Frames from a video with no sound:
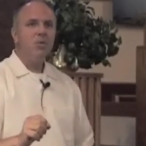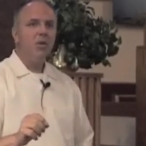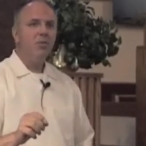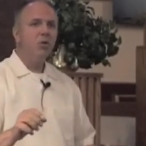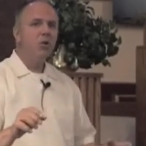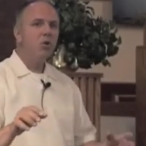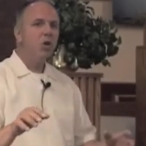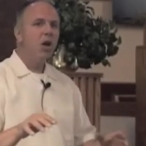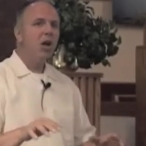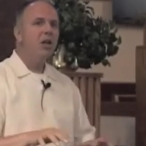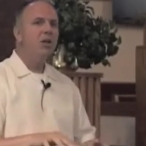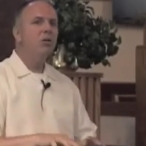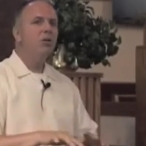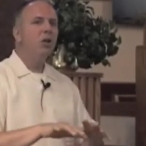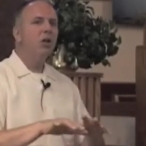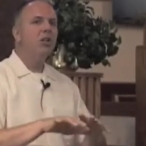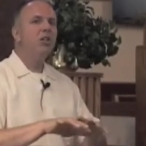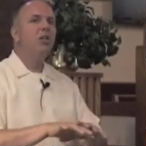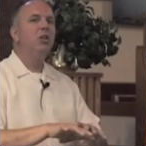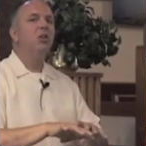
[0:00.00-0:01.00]
If you're trying to
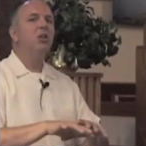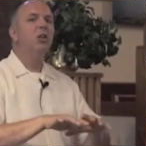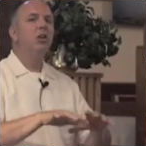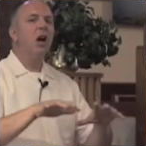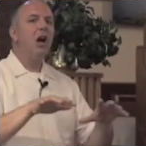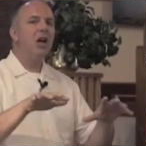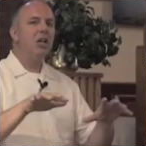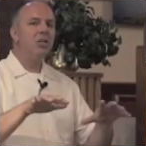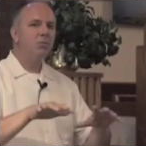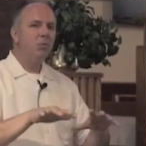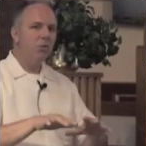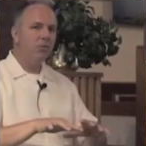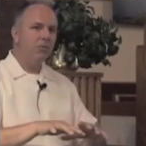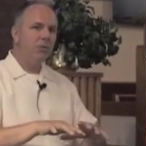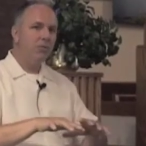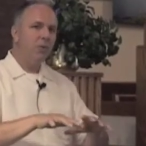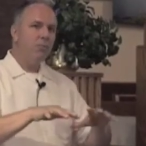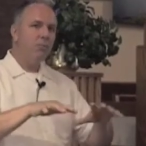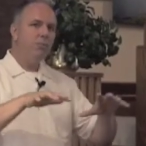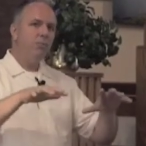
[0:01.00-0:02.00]
look at the gospel
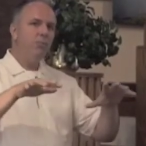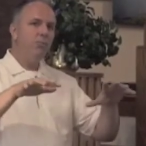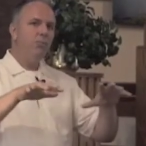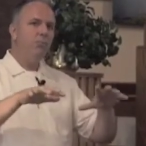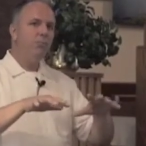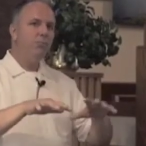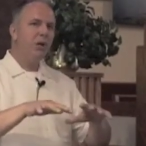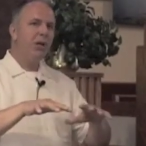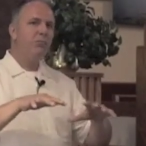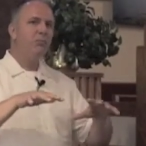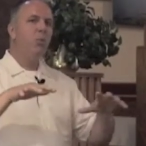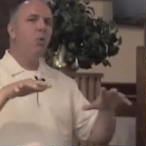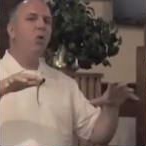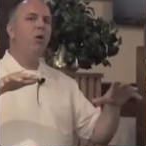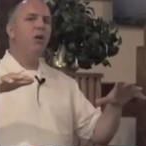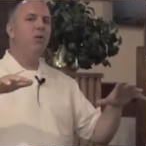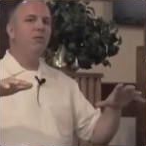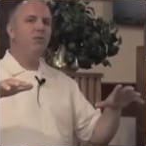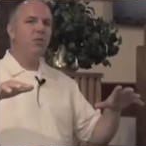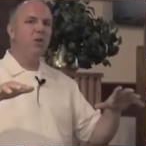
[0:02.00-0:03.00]
from a big
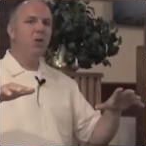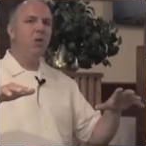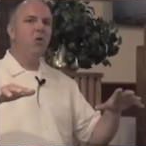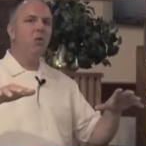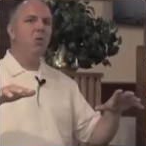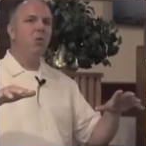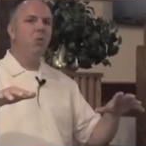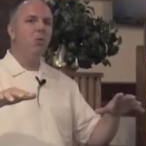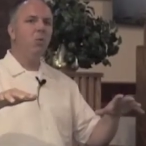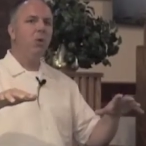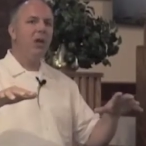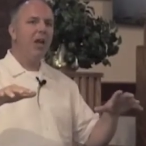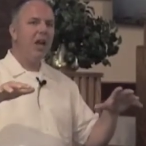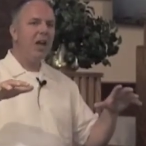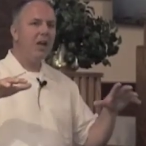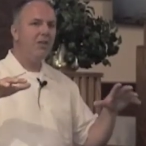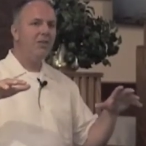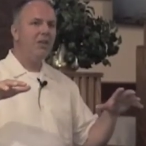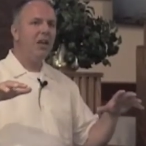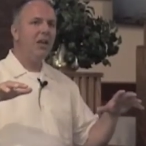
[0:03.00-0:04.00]
point of view, we
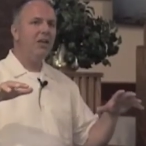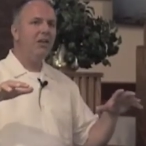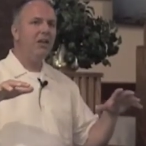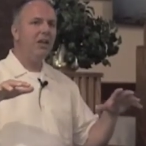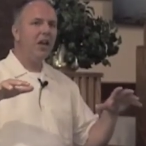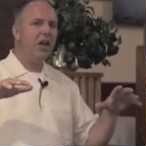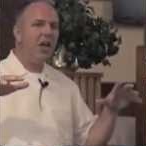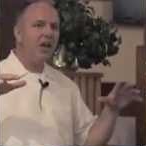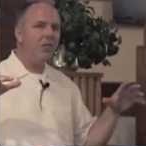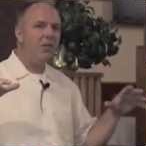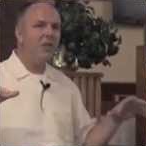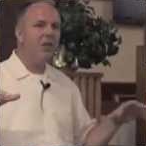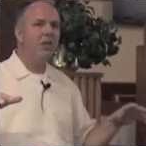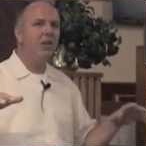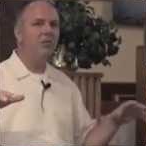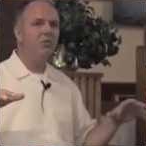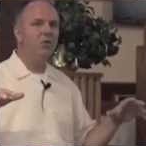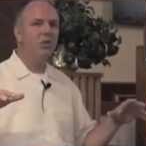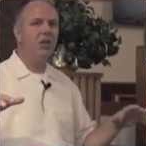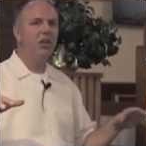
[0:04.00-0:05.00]
have that
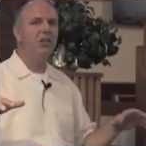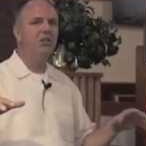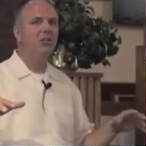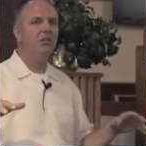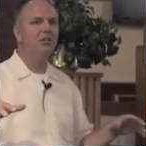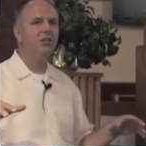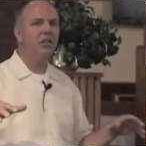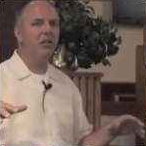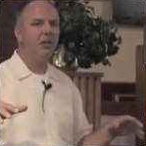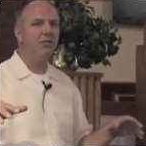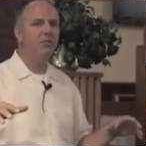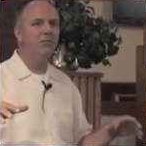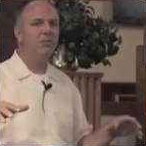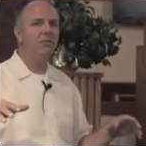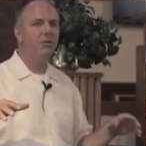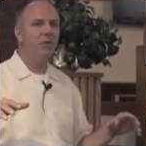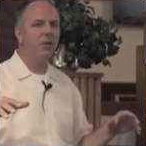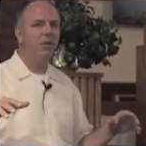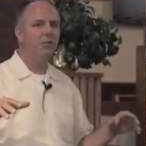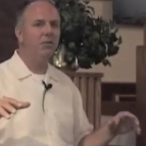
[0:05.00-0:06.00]
ethic of Jesus that if,
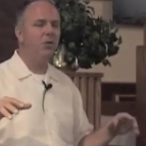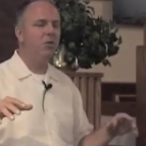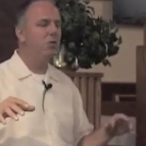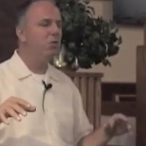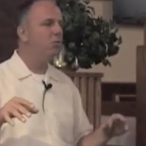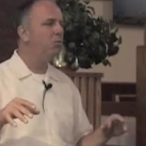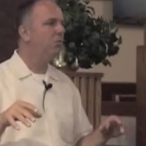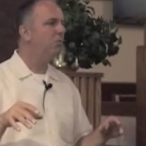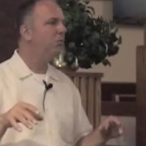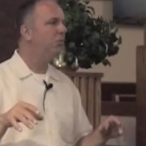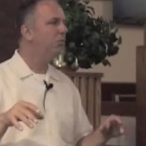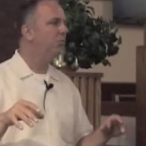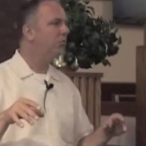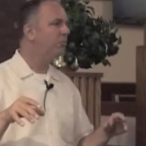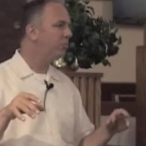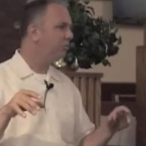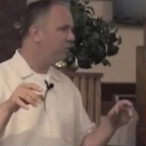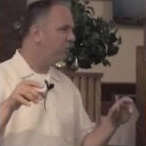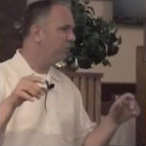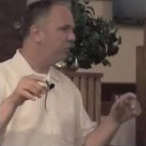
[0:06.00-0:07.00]
if you
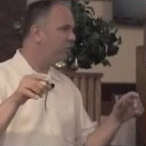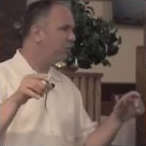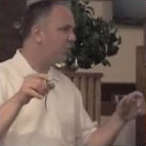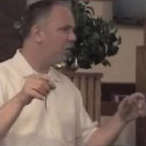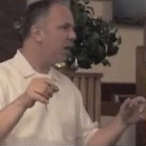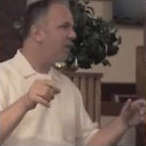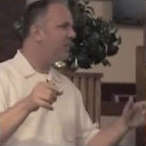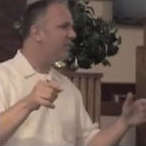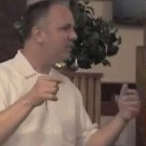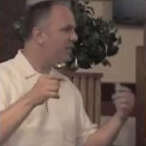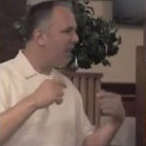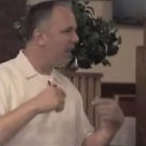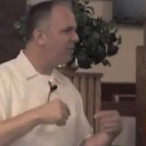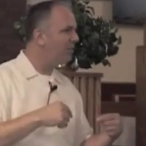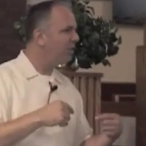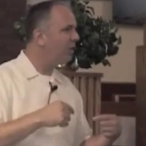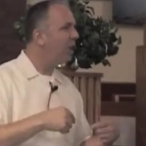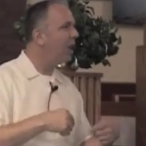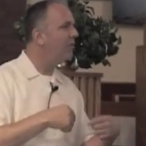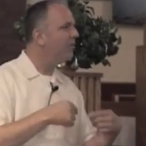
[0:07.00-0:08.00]
try to save
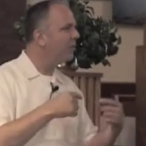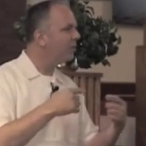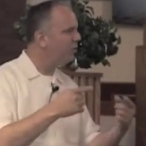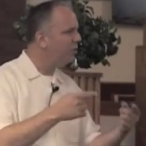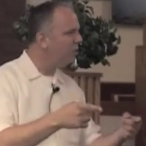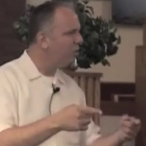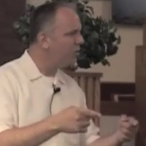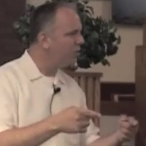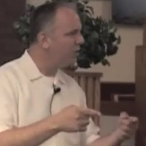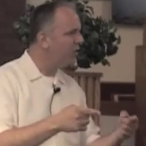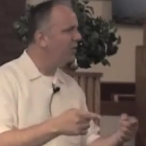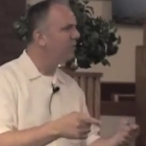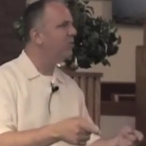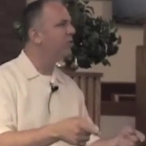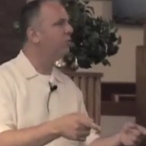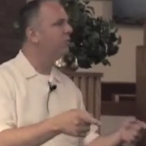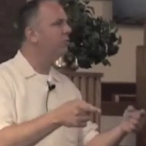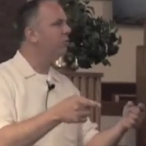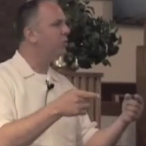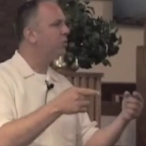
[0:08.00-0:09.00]
your life, you lose it.
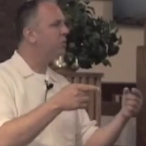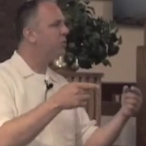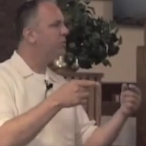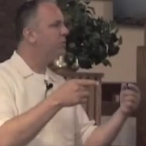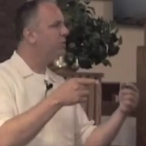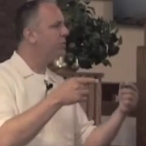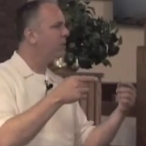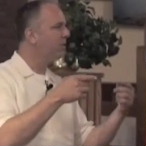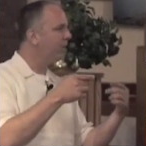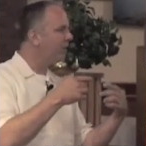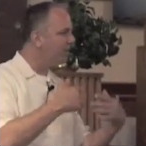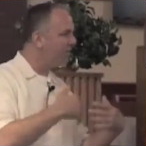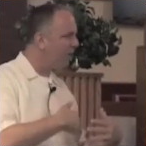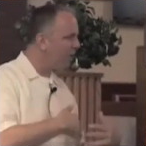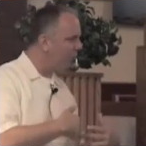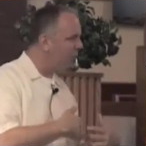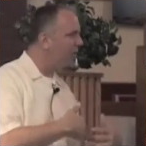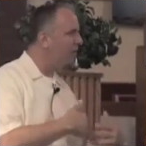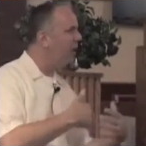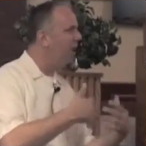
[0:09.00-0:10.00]
If you give
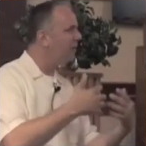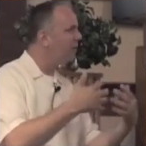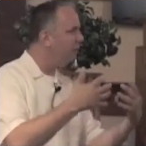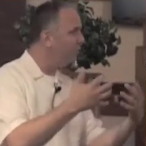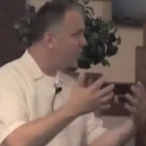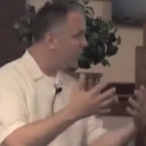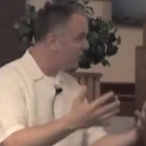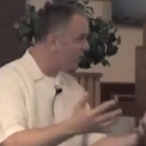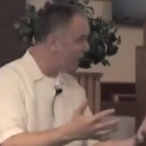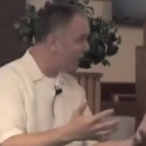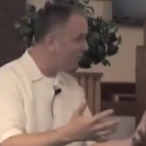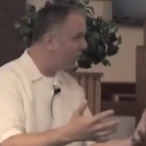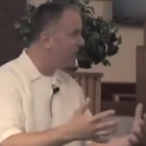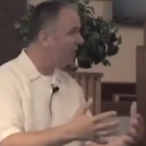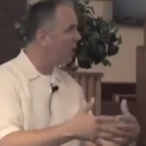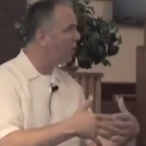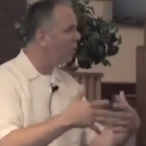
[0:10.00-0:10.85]
up your life, you save it.